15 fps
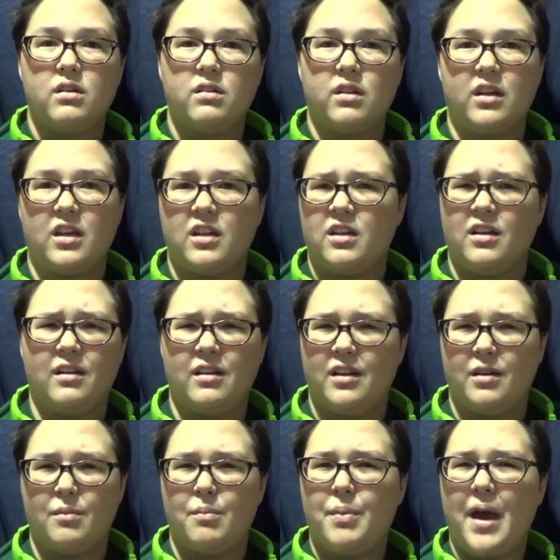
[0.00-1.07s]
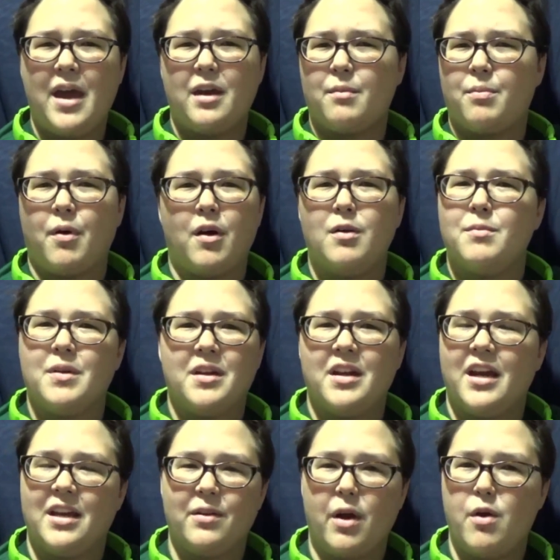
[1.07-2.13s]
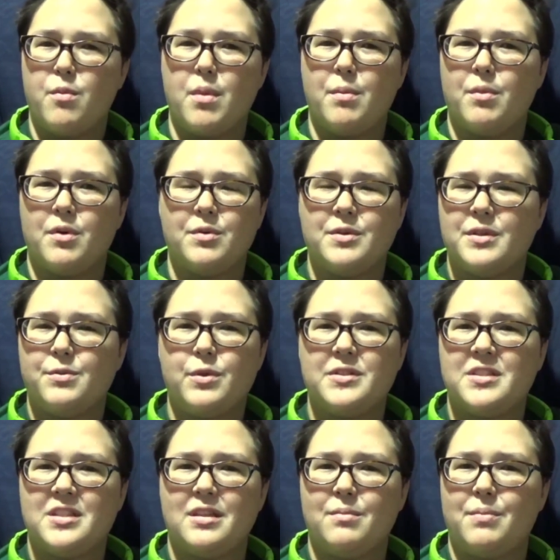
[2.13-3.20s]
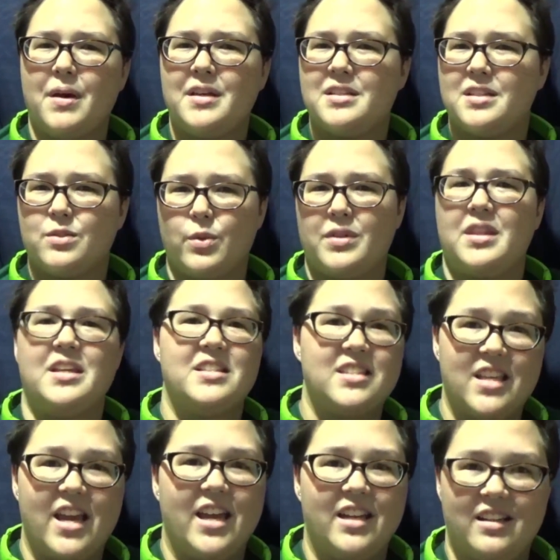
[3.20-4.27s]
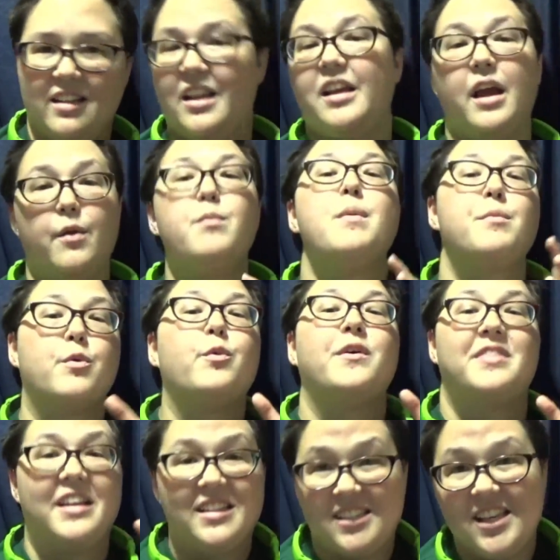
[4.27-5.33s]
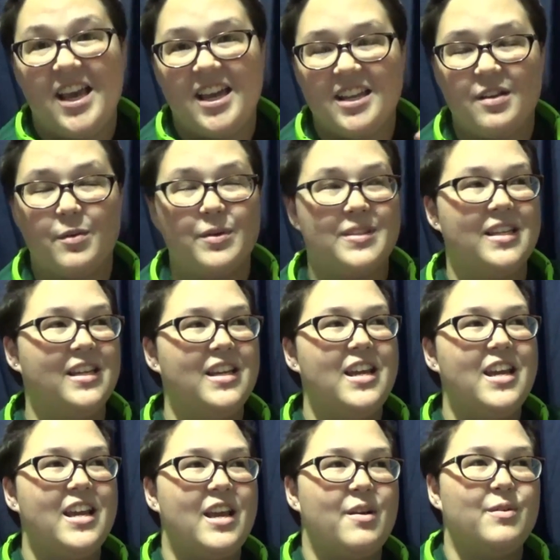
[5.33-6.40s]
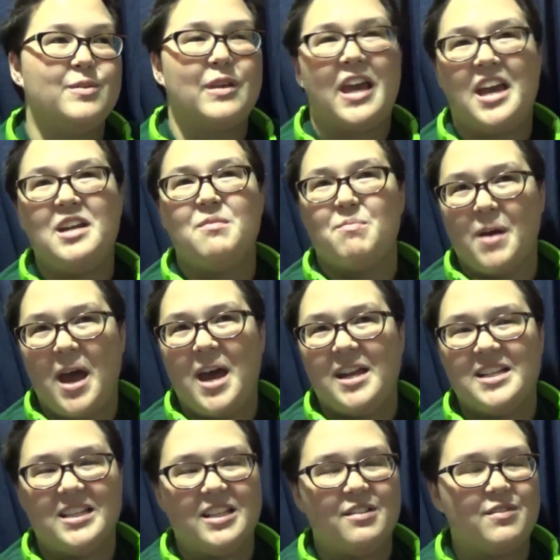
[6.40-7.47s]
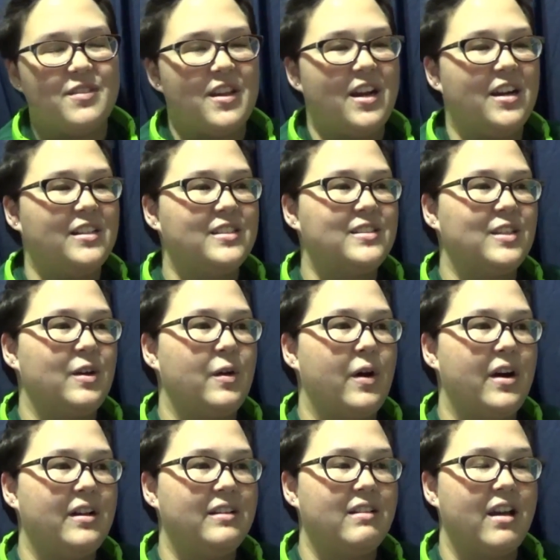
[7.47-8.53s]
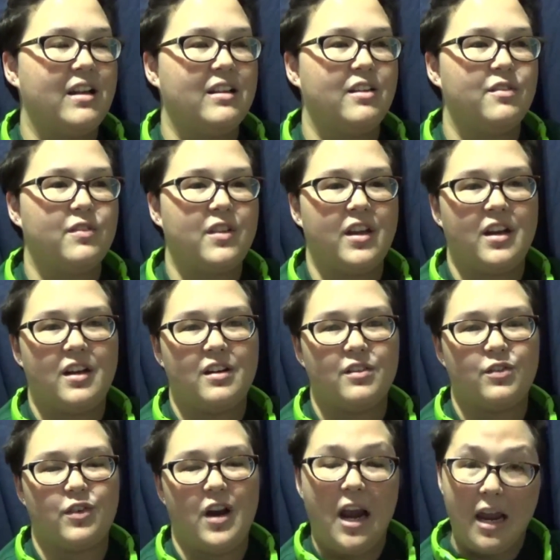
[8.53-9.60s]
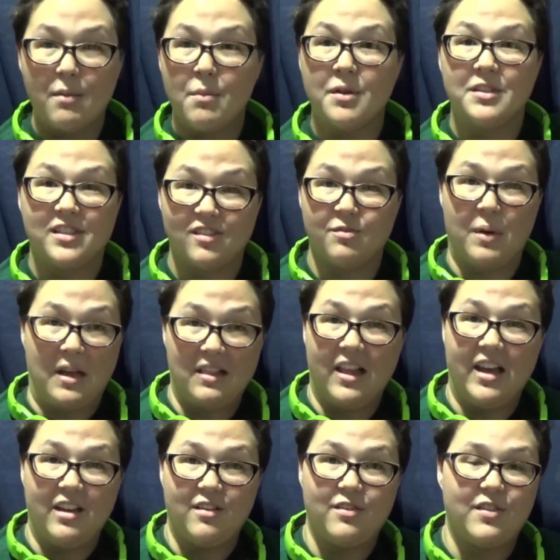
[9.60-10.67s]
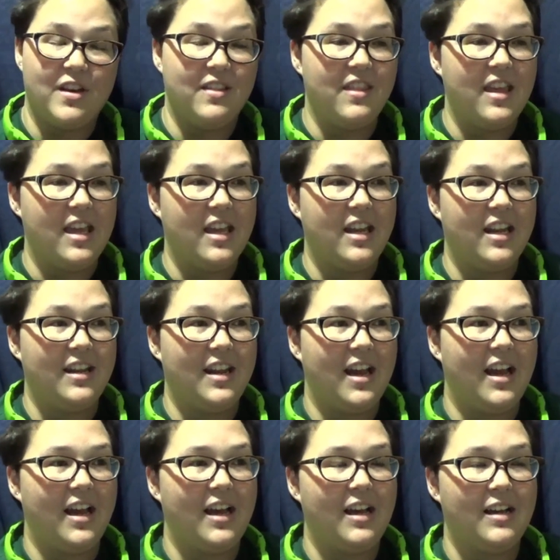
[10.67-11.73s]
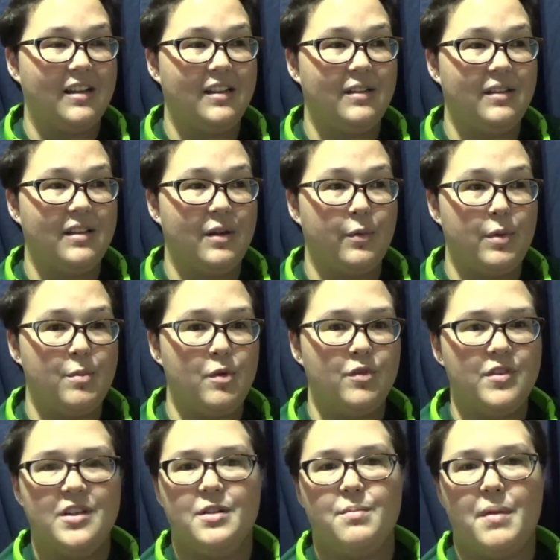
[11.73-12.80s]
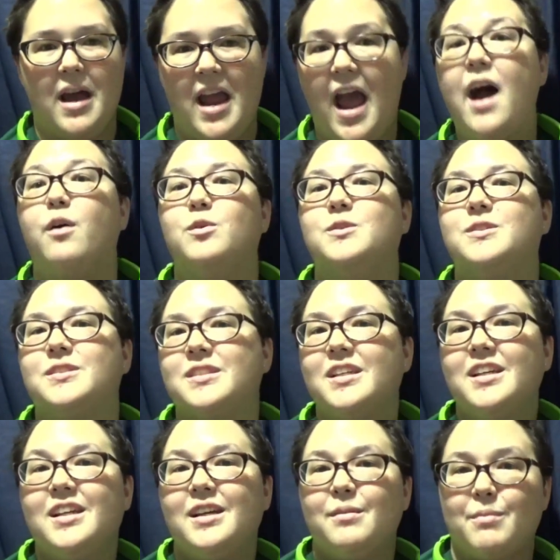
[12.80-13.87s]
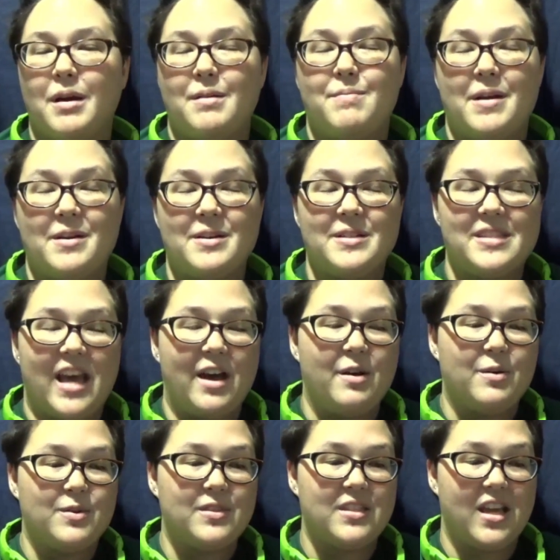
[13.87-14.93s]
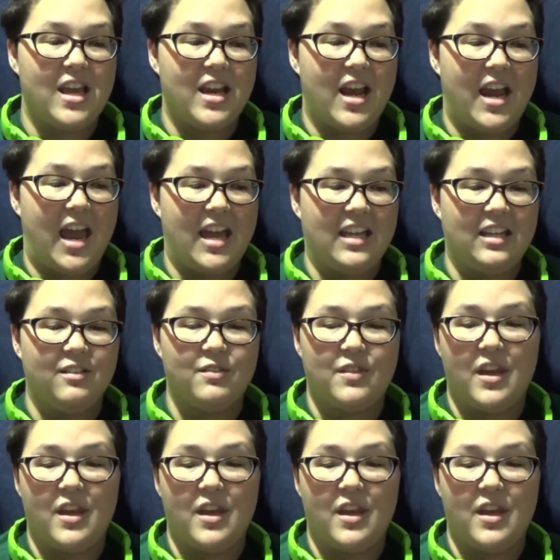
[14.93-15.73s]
like in a bad apartment. I remember it wasn't the best is what they said. I remember what they said. It was kind of bad to live there. So I lived there for 8 months of my life, and then we moved into my house, my parents' house, and I had lived